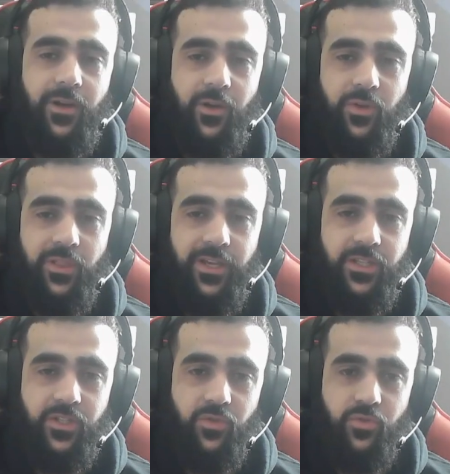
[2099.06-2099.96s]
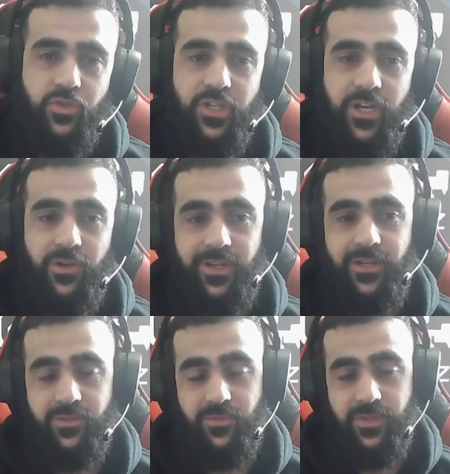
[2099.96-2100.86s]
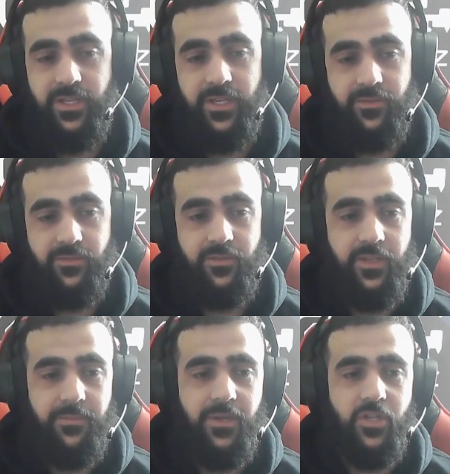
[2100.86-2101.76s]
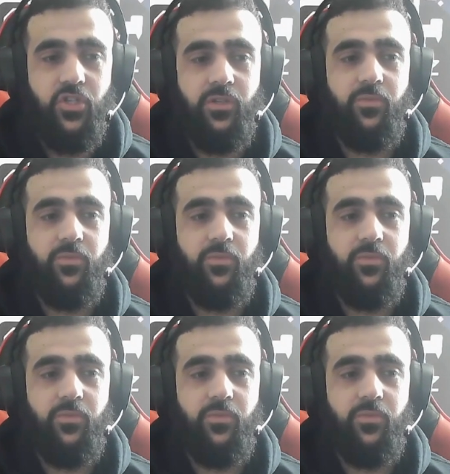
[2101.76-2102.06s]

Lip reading: I would like to shout out one thing I didn't mention